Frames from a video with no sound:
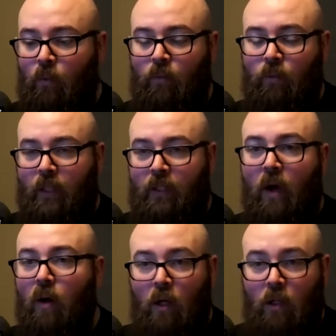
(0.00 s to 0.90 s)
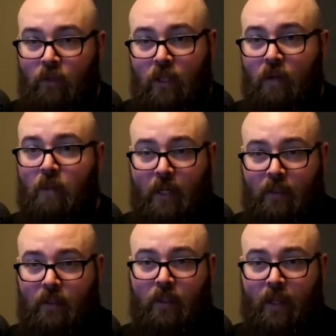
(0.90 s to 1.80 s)
like not all of us can make
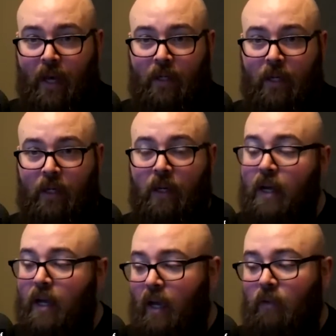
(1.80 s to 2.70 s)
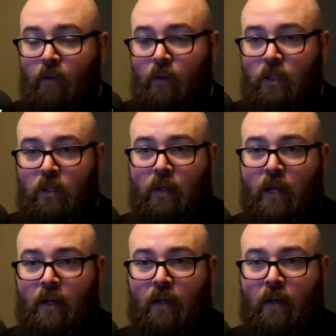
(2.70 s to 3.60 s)
it to concatenate. And the folks
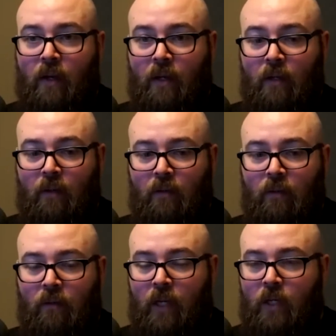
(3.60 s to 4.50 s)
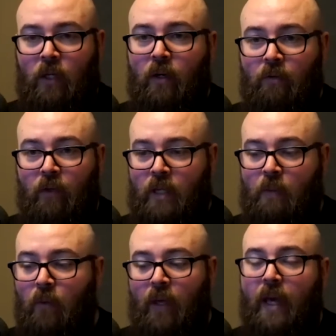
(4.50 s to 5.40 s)
in Nigeria, for
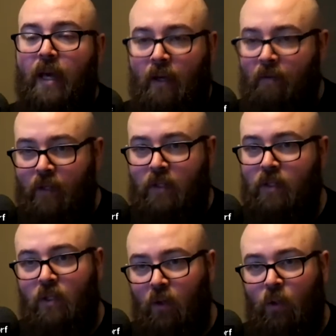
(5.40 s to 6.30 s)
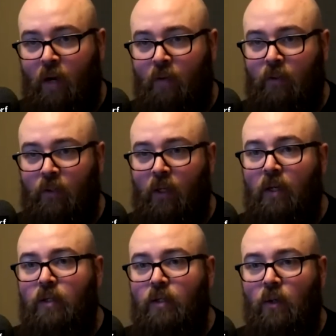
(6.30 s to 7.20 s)
example, they can't get visas to go travel.
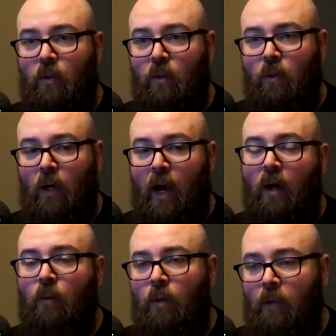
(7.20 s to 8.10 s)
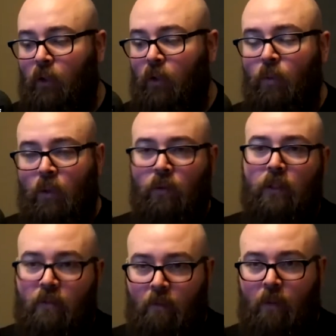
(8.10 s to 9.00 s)
So how do we make sure that we don't
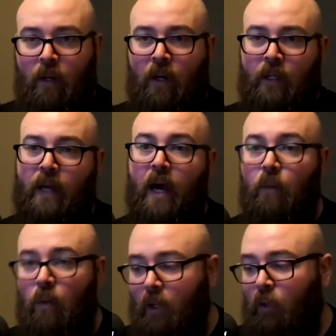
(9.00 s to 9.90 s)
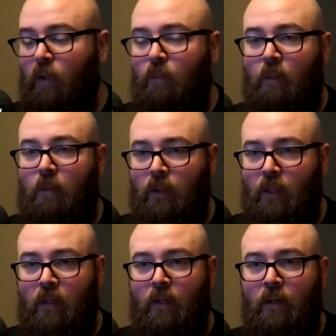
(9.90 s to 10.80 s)
leave them behind? How do we make sure that people in